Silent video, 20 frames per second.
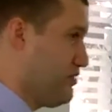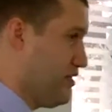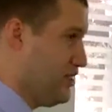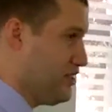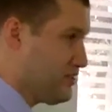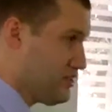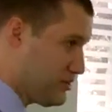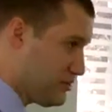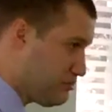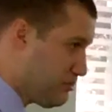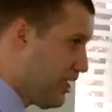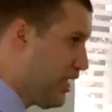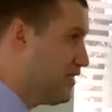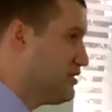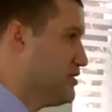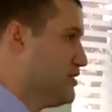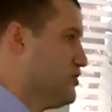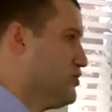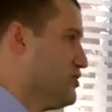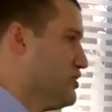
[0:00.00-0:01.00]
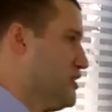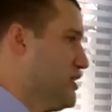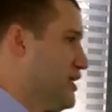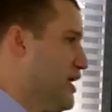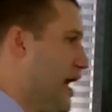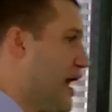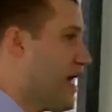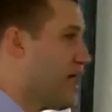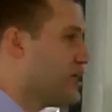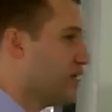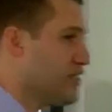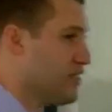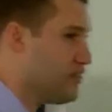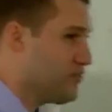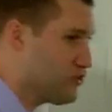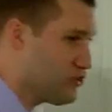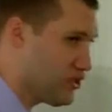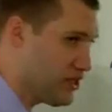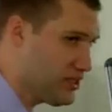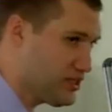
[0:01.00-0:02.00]
this passage, the agony
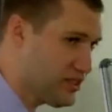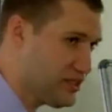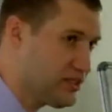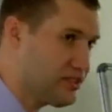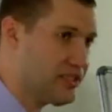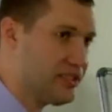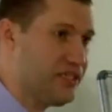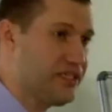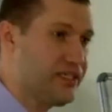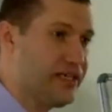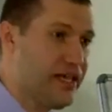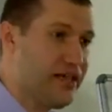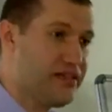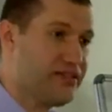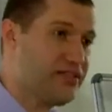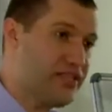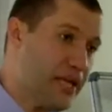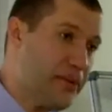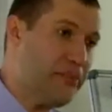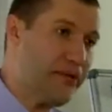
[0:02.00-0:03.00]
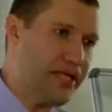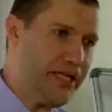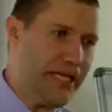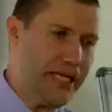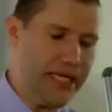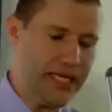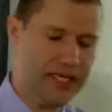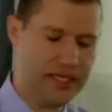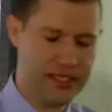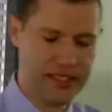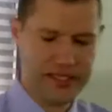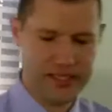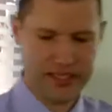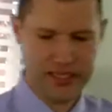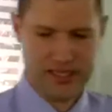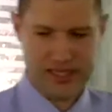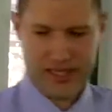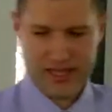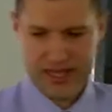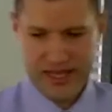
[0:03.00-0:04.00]
of Jesus in Gethsemane.
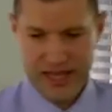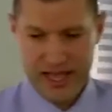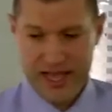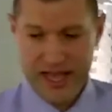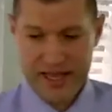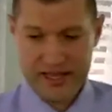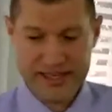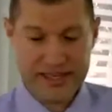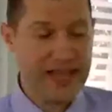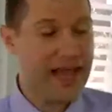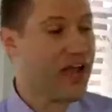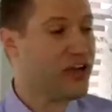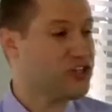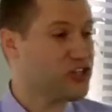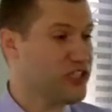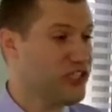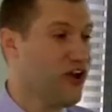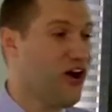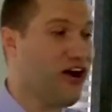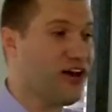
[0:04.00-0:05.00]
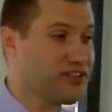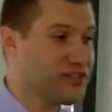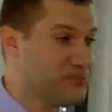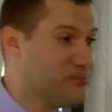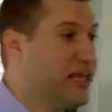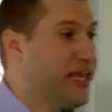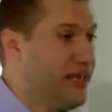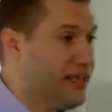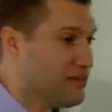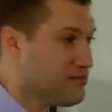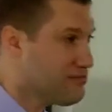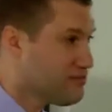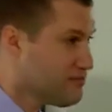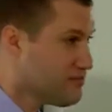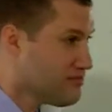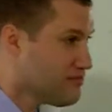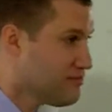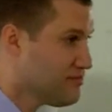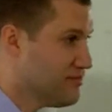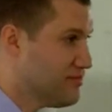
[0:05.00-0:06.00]
And he actually asked me,
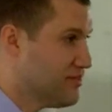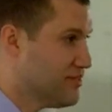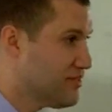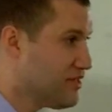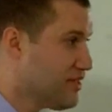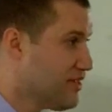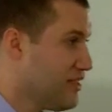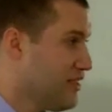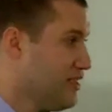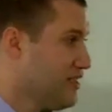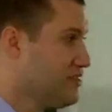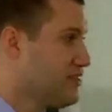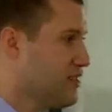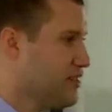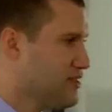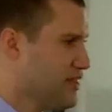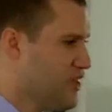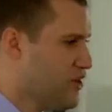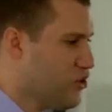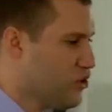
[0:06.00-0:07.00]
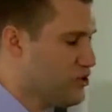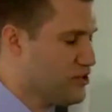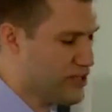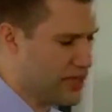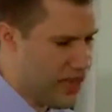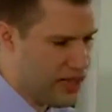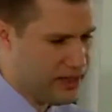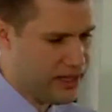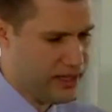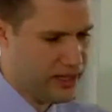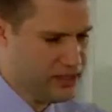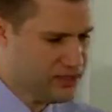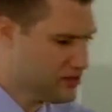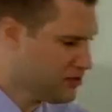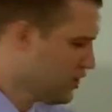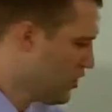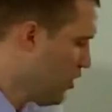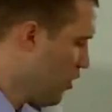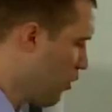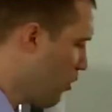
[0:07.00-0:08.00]
he said, "Nico, tell us,
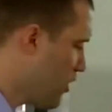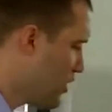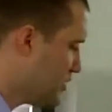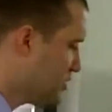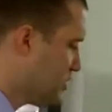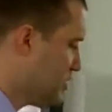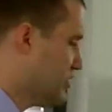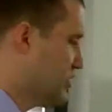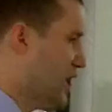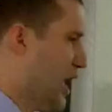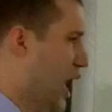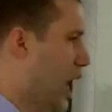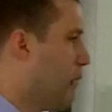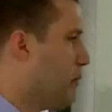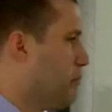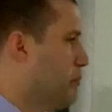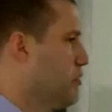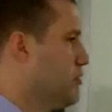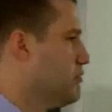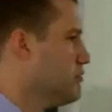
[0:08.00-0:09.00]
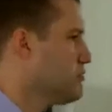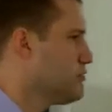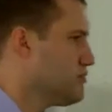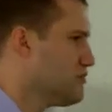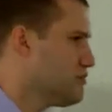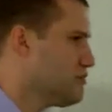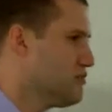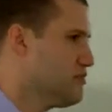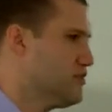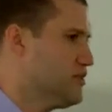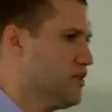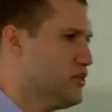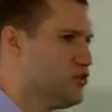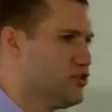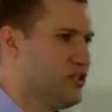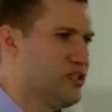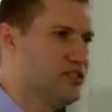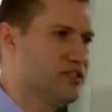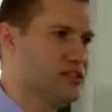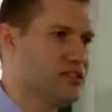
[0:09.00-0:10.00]
what is this cup that
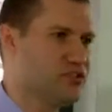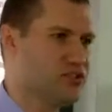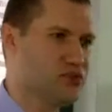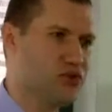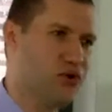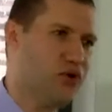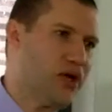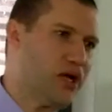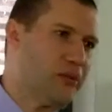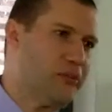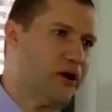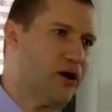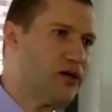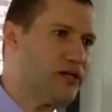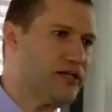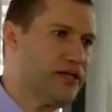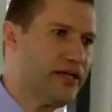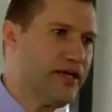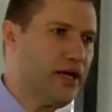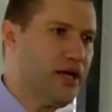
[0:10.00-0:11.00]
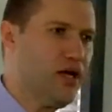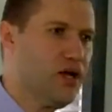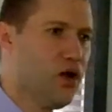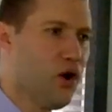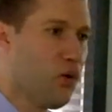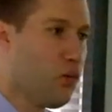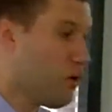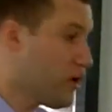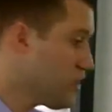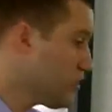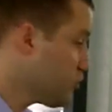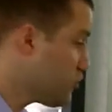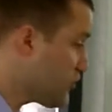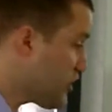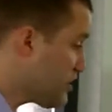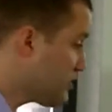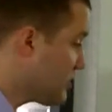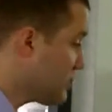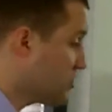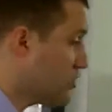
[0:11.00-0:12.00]
Jesus is talking about here? What is
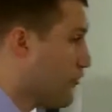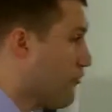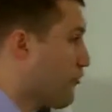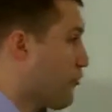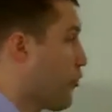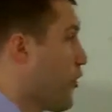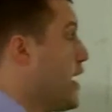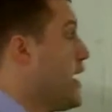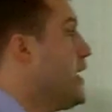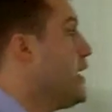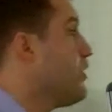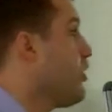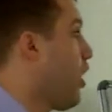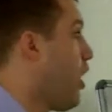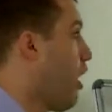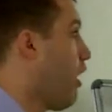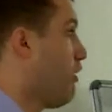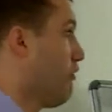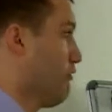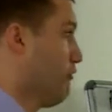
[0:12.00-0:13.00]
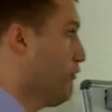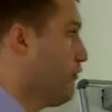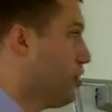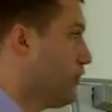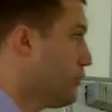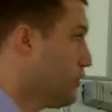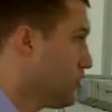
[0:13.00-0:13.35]
Jesus afraid of